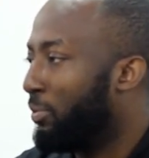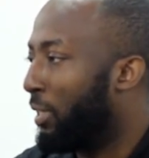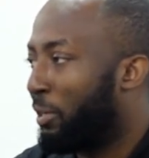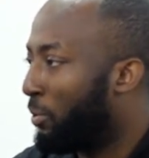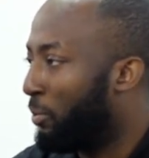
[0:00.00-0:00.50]

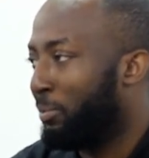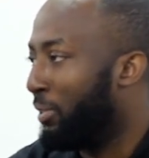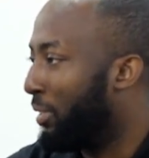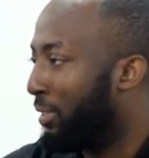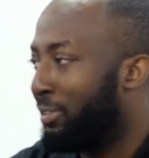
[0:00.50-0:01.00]

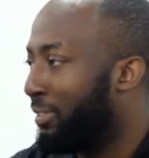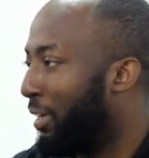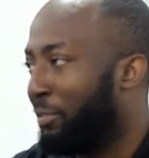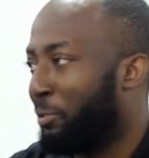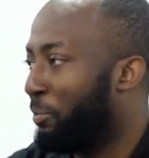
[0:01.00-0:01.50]
economics, I
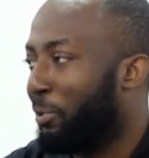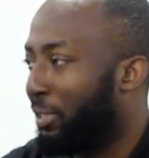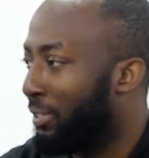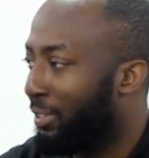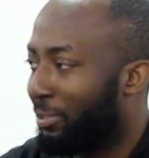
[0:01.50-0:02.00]
have some
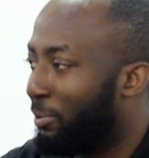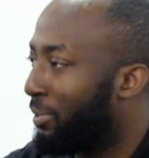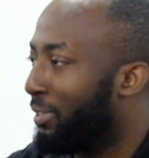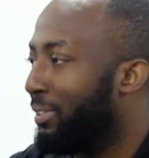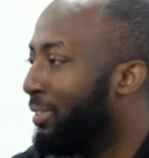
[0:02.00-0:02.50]
colleagues that
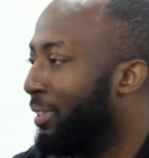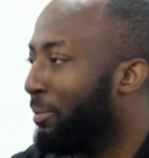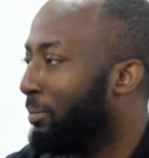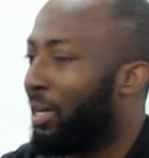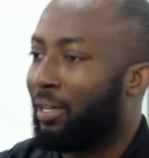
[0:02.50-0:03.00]
studied
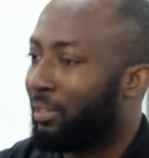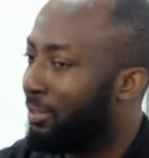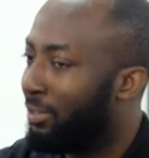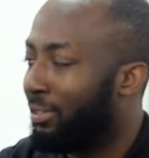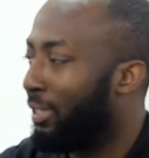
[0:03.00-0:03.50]
art,
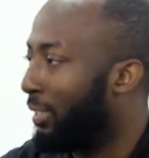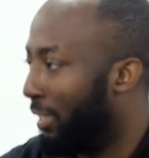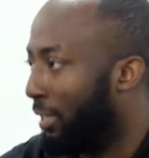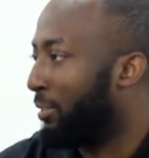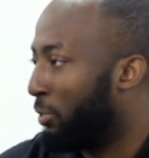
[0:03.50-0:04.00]
and
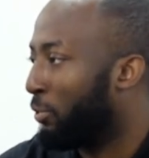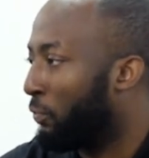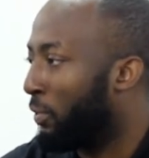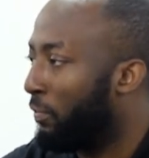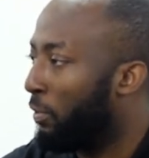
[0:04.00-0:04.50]
they are
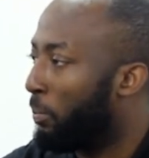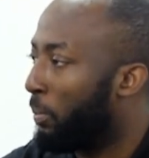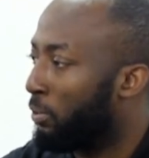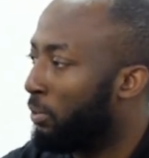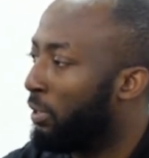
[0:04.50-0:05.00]
software
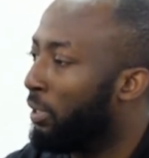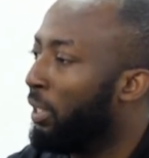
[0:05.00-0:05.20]
developers today.